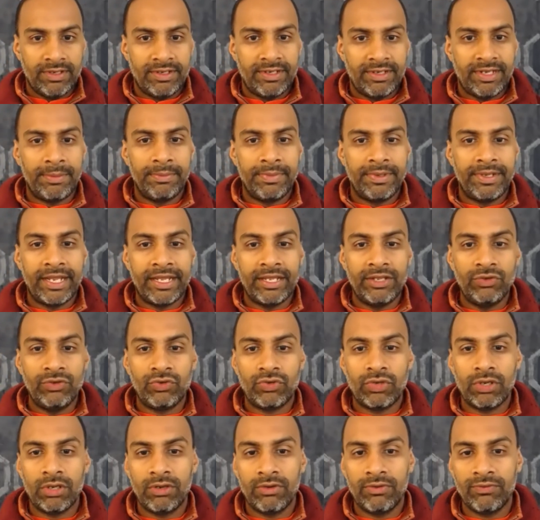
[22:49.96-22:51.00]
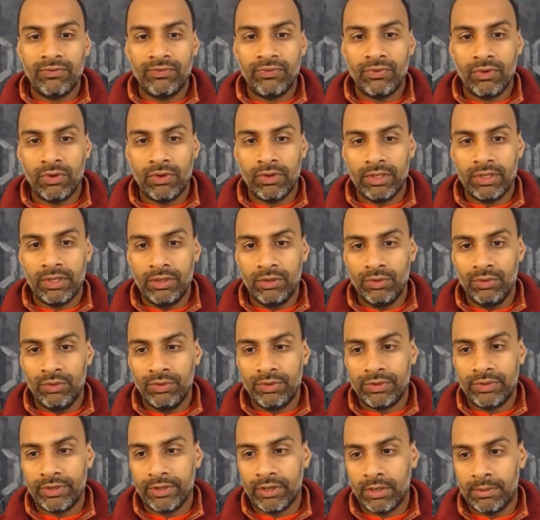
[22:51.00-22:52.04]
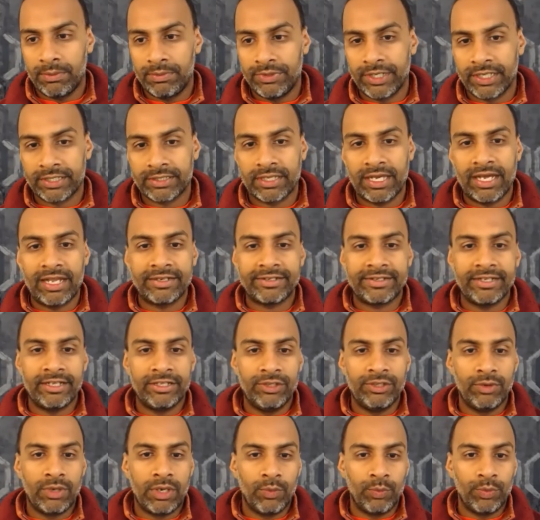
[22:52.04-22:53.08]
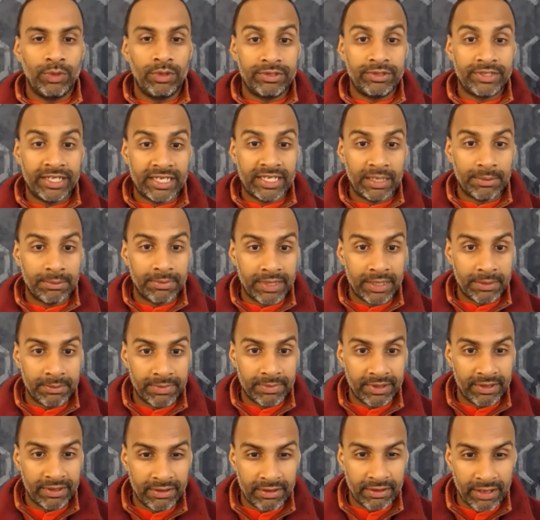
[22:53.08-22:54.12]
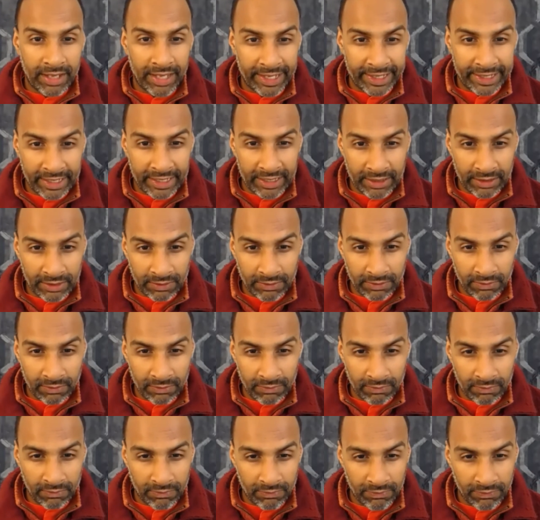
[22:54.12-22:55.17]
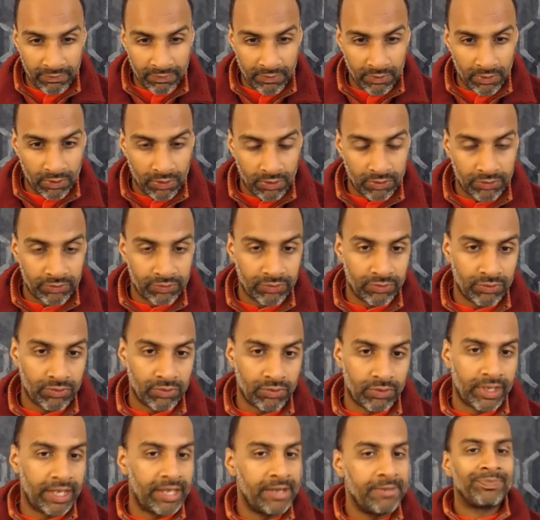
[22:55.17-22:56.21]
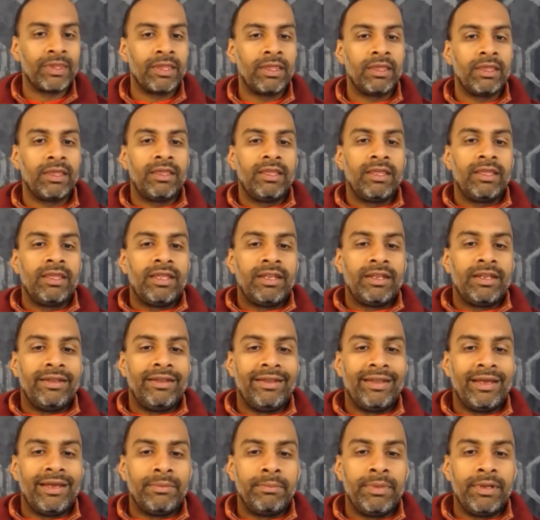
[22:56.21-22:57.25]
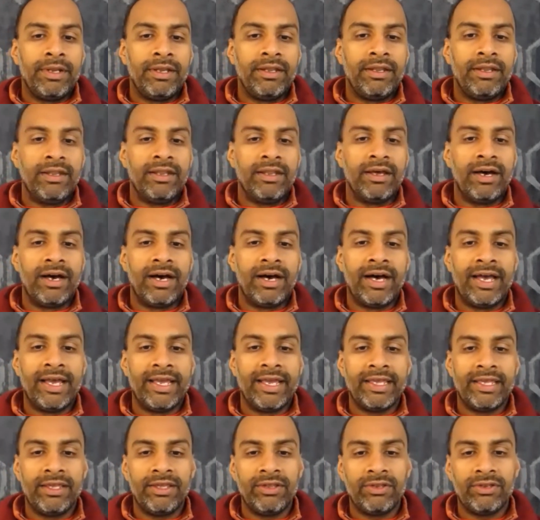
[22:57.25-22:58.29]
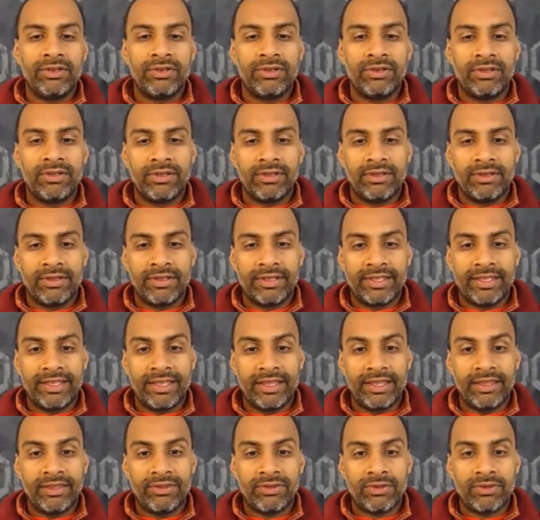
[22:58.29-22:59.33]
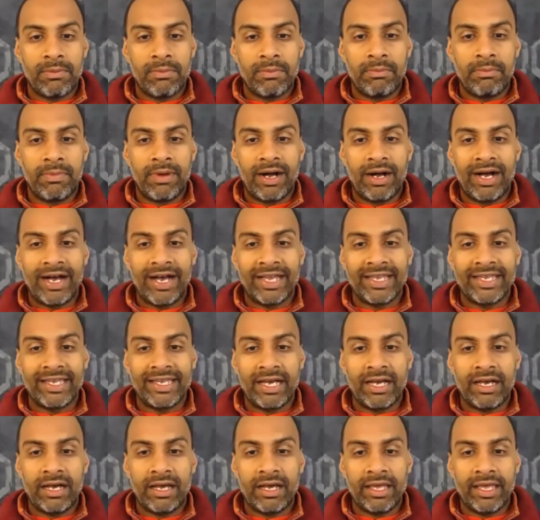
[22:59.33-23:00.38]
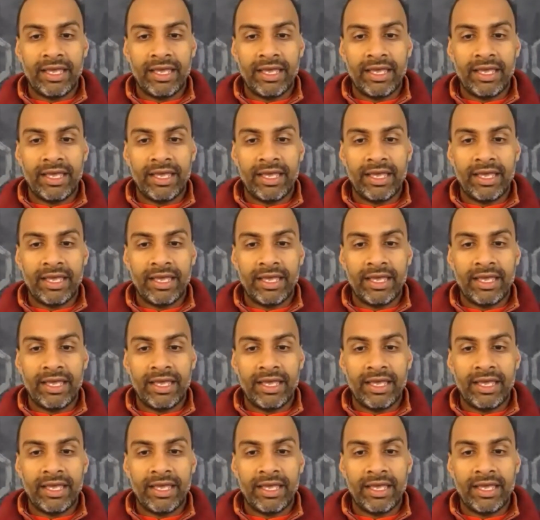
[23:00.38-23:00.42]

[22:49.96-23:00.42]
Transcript: temptation for illusory objects. I'll tell you what, we'll take up number 9, okay? Number 9 is Maya